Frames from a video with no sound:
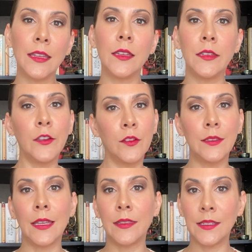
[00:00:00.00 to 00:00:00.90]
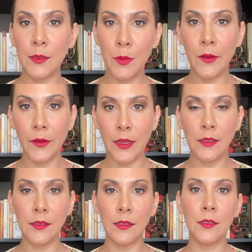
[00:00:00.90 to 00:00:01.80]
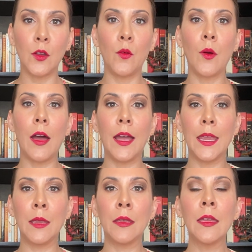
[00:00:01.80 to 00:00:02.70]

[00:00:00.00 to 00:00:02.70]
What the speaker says: a near-death experience. So I